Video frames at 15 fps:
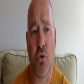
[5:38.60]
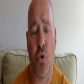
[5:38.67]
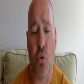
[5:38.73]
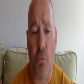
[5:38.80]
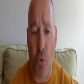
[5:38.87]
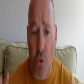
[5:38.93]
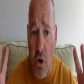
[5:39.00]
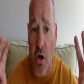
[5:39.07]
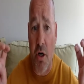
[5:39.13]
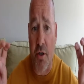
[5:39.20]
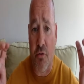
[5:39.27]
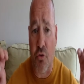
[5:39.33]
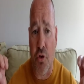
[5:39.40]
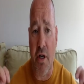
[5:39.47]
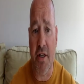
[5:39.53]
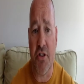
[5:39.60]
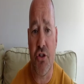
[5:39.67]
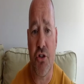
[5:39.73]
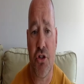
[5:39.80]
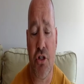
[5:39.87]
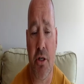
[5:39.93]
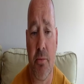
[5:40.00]
normal kind of
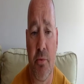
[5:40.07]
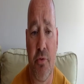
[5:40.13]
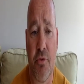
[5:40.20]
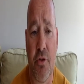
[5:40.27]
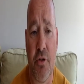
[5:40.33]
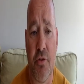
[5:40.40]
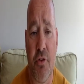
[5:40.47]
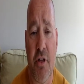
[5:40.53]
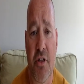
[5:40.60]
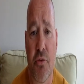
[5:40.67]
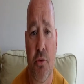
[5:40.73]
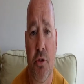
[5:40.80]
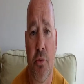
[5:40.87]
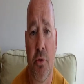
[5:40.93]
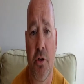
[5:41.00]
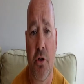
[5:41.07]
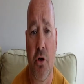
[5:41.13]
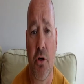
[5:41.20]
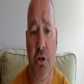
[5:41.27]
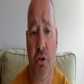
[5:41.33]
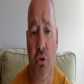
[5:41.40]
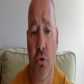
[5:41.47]
relationship, if that's what you want to
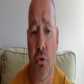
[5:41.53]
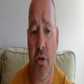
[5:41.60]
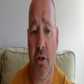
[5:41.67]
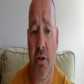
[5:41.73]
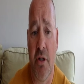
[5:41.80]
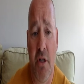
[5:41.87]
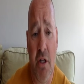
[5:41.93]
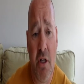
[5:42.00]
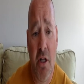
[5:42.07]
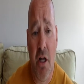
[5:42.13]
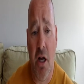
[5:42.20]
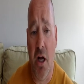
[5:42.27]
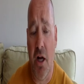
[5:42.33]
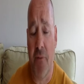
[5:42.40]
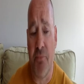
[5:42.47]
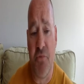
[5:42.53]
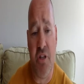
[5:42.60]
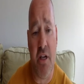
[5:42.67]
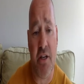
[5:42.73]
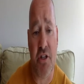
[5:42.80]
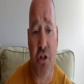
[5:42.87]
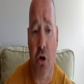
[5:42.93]
kind of call it.
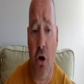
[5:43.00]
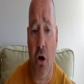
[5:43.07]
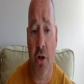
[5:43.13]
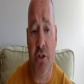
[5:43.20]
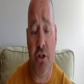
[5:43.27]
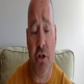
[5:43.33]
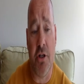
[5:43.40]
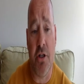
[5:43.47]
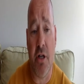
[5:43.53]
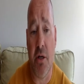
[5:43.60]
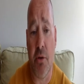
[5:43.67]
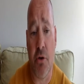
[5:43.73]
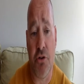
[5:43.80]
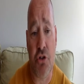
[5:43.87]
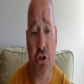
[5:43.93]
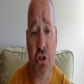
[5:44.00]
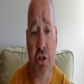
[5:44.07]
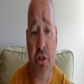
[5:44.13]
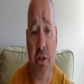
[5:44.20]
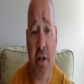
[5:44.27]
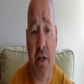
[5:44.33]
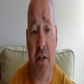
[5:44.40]
So I just
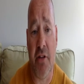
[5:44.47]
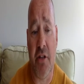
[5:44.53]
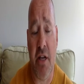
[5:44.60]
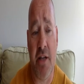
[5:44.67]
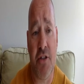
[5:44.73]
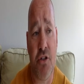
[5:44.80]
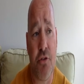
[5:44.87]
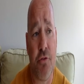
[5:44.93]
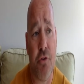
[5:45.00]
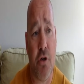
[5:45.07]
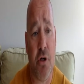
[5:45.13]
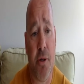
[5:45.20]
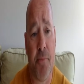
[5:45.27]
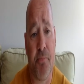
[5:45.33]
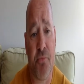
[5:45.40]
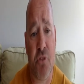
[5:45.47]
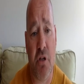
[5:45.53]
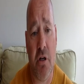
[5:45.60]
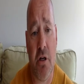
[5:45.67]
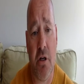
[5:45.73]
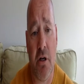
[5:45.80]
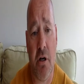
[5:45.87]
at the age of I
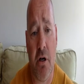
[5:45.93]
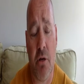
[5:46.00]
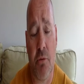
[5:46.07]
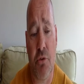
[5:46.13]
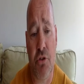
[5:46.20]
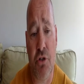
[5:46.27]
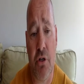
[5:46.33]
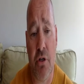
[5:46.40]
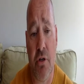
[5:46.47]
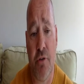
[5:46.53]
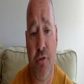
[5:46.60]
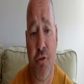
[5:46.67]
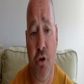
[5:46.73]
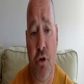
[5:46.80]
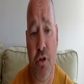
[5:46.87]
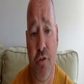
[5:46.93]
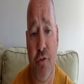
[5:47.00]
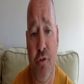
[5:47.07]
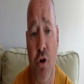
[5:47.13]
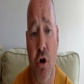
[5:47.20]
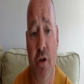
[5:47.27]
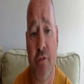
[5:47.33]
was
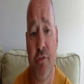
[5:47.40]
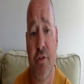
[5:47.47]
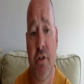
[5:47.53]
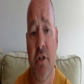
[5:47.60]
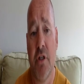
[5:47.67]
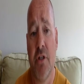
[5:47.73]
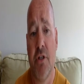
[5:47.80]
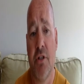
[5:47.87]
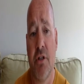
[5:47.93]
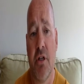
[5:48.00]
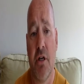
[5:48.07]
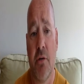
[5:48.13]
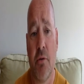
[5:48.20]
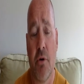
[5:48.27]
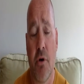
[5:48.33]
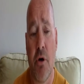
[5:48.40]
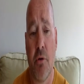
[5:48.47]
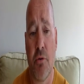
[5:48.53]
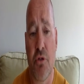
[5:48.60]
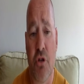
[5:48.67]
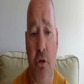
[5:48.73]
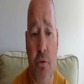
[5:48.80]
35. I
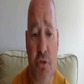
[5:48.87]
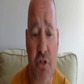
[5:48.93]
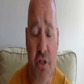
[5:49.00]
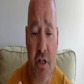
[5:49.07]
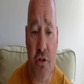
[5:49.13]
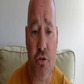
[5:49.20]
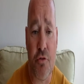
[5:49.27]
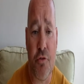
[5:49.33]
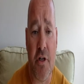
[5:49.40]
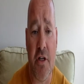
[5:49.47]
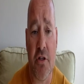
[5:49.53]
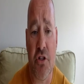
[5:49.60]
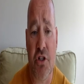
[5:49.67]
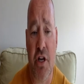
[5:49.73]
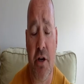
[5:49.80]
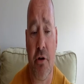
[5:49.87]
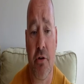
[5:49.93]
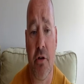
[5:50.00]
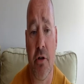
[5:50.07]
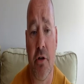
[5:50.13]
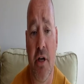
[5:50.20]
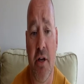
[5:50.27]
was intravenous
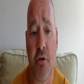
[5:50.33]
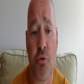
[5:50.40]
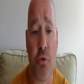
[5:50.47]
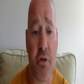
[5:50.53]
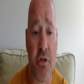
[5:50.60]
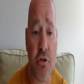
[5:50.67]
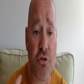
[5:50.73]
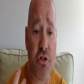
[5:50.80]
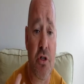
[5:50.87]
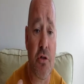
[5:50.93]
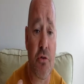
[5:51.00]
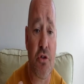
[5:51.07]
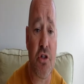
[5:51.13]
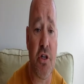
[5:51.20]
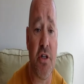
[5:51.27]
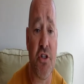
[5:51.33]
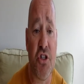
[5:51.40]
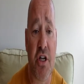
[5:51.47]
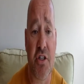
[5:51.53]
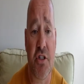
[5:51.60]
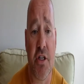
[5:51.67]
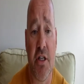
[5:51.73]
heroin user. I was
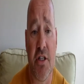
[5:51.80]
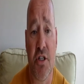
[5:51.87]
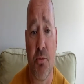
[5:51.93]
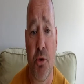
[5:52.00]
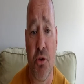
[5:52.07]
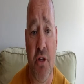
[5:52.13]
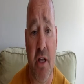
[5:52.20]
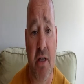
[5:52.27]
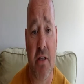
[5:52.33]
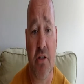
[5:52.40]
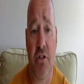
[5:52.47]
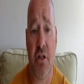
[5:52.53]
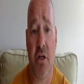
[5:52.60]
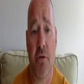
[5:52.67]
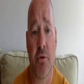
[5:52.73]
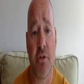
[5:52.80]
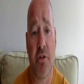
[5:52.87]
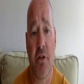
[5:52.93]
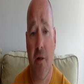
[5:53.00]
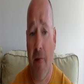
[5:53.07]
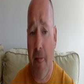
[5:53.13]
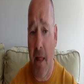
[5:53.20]
injecting it into my neck.
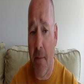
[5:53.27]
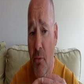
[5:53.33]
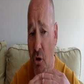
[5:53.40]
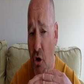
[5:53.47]
And